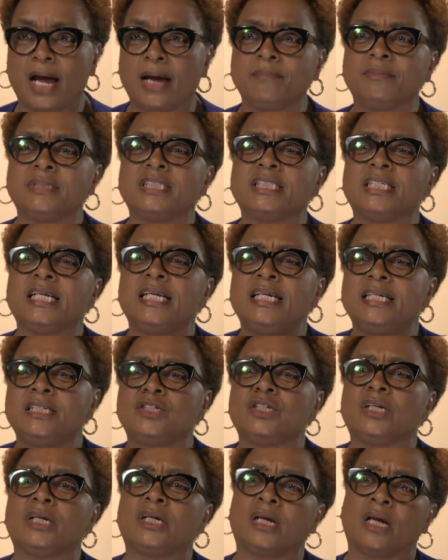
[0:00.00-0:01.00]
I'm
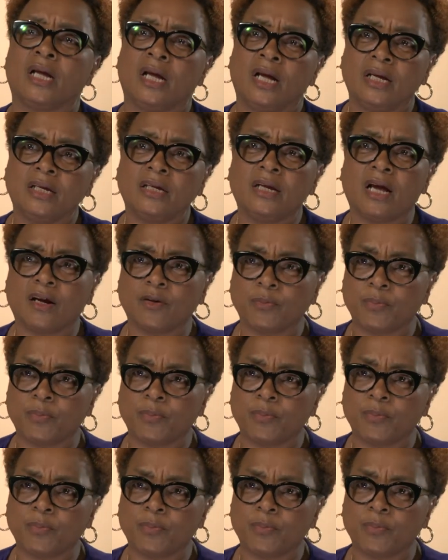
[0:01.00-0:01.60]
teaching young